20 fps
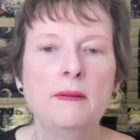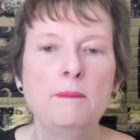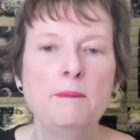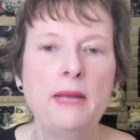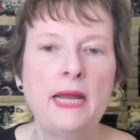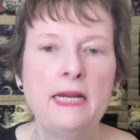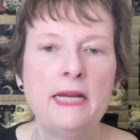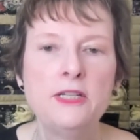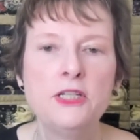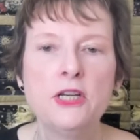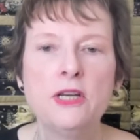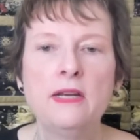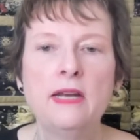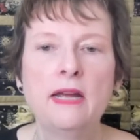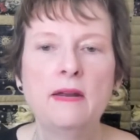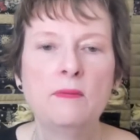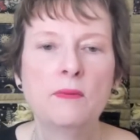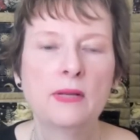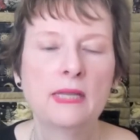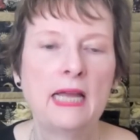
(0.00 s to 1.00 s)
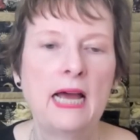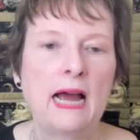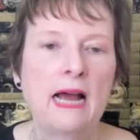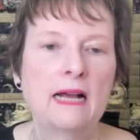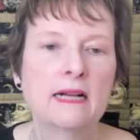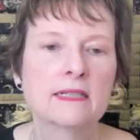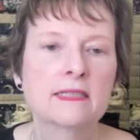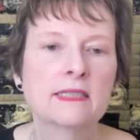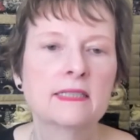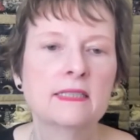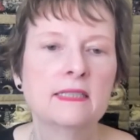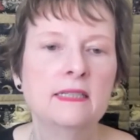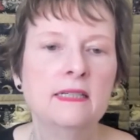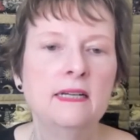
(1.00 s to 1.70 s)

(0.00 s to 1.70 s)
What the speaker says: patient, and relaxed.